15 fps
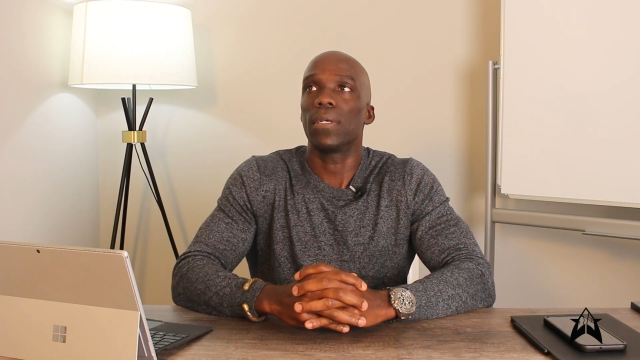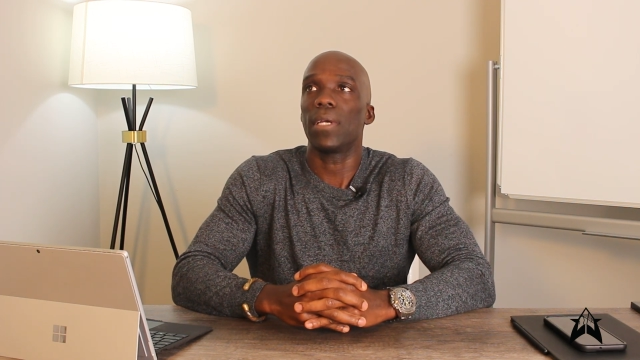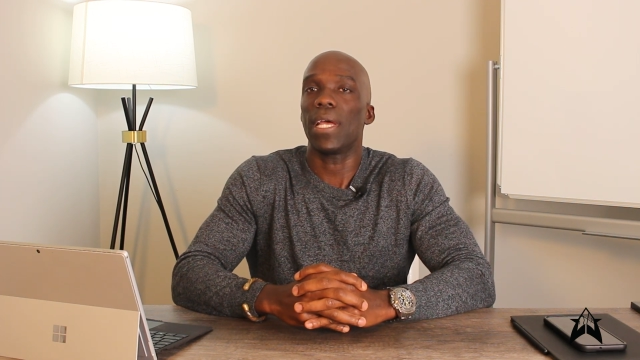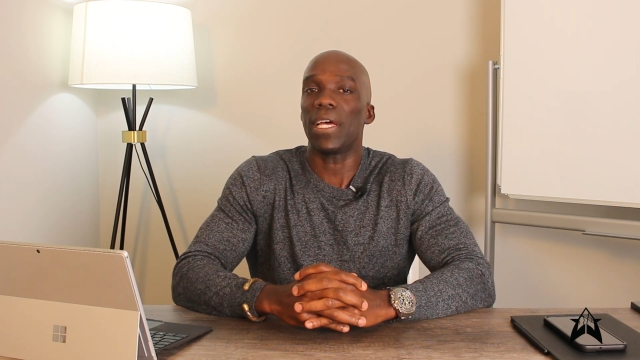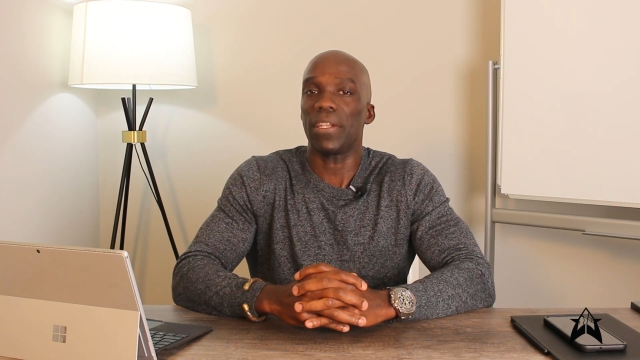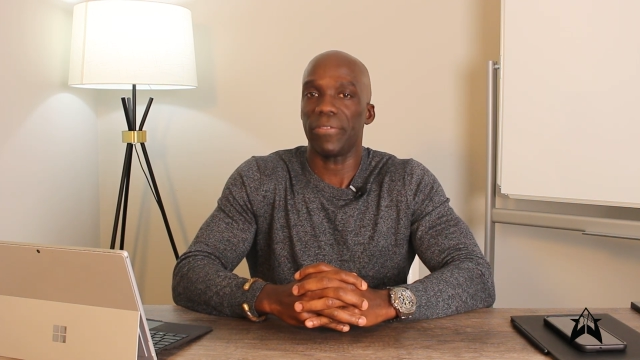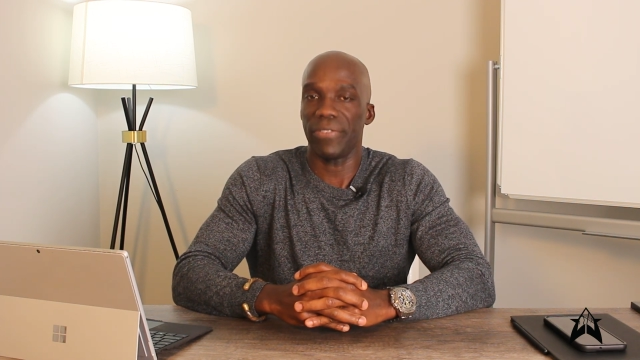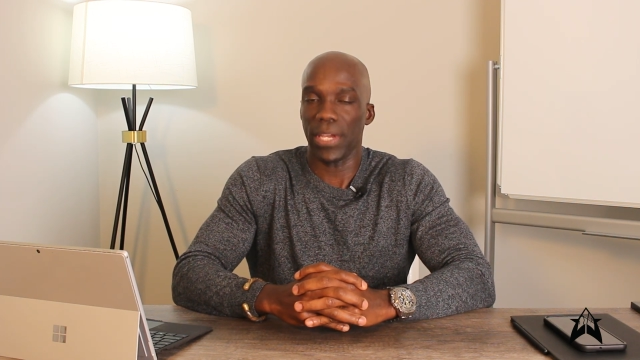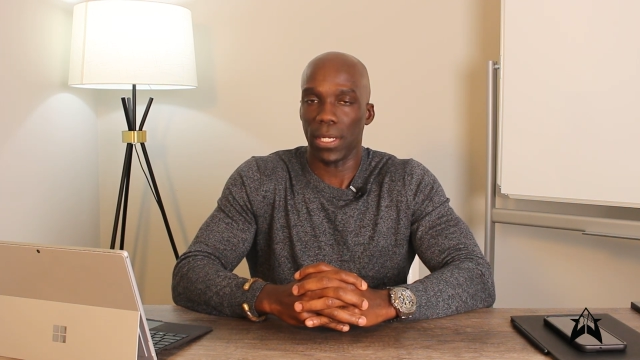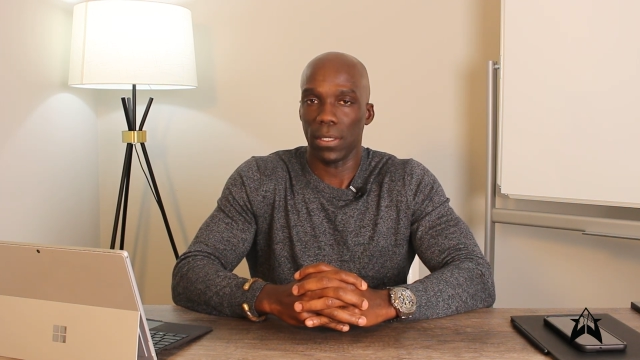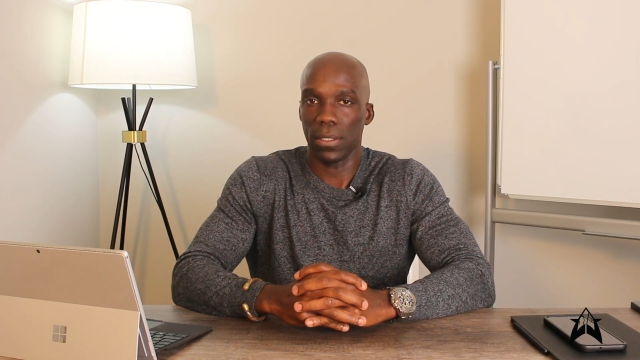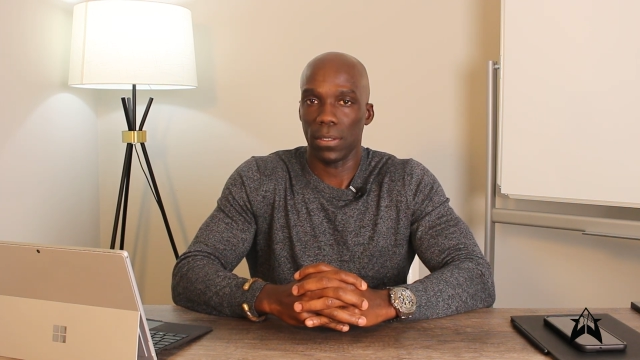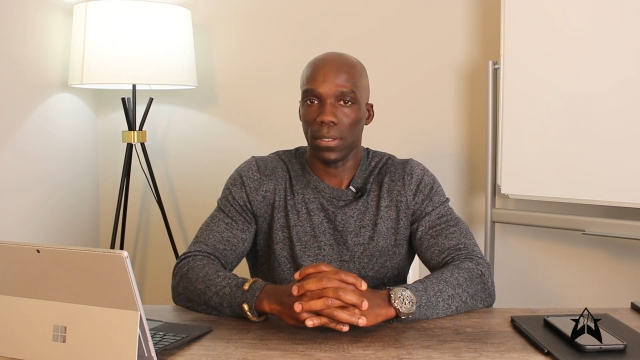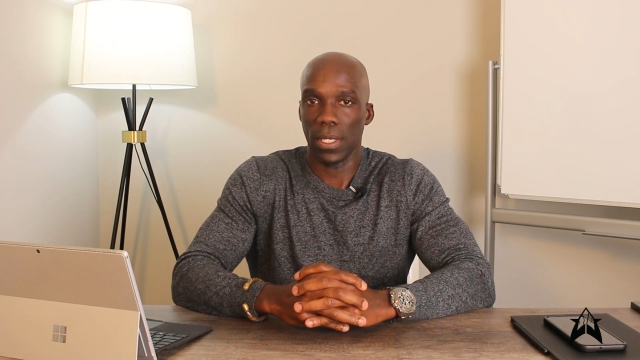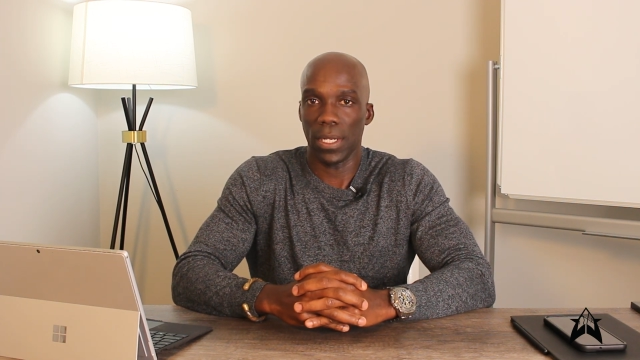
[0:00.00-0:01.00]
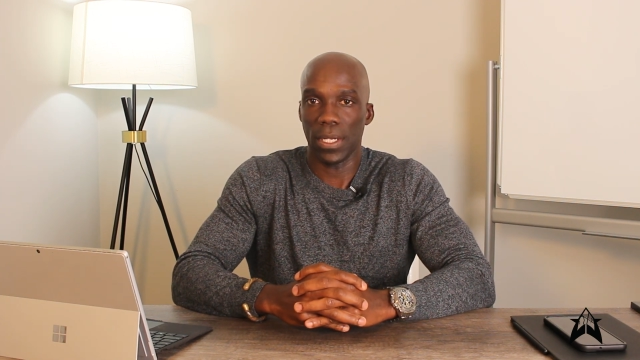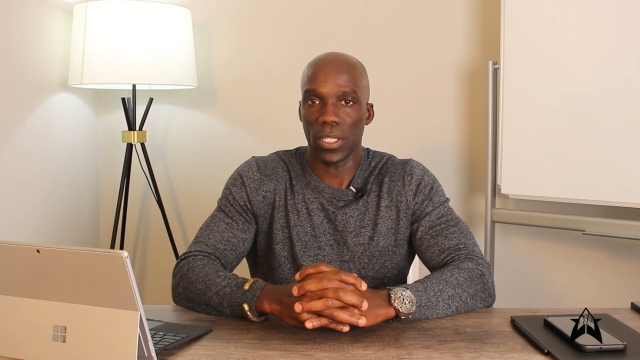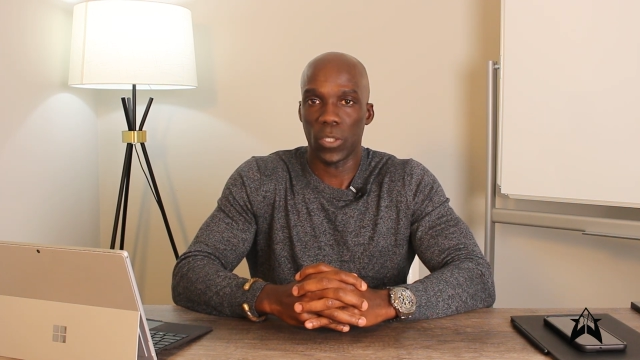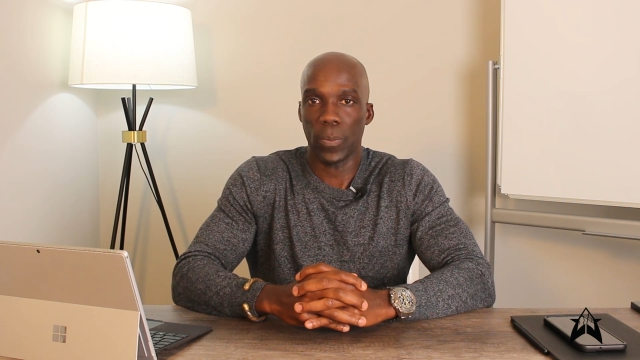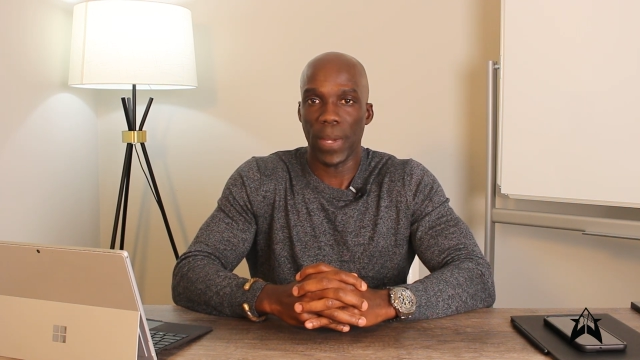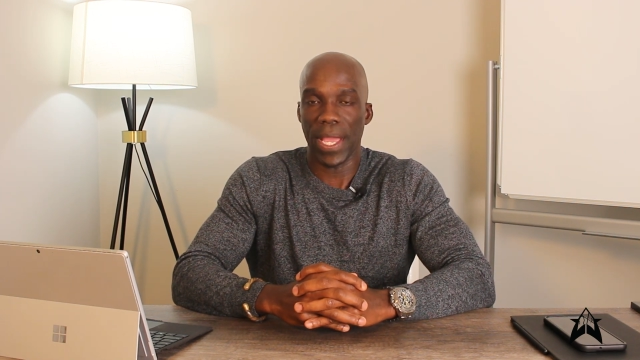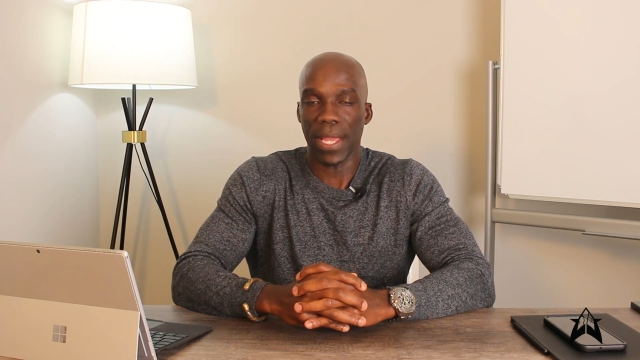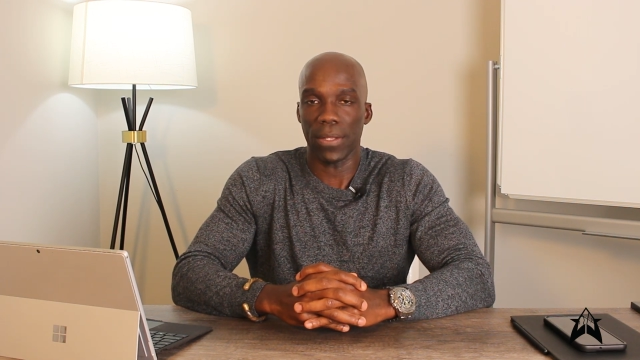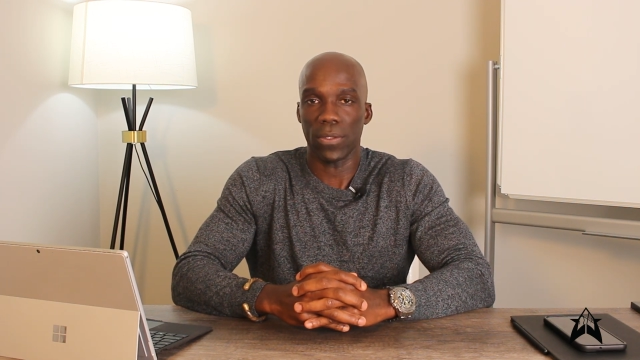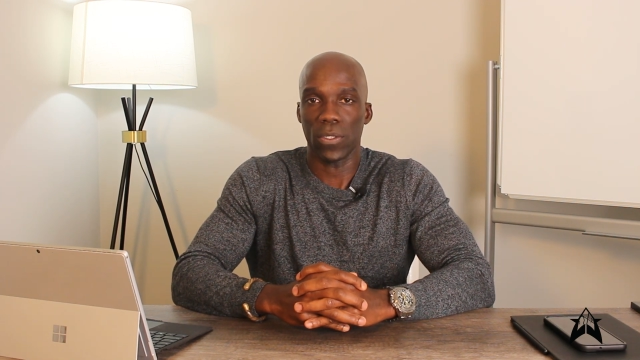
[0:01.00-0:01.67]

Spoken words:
elevate and expand.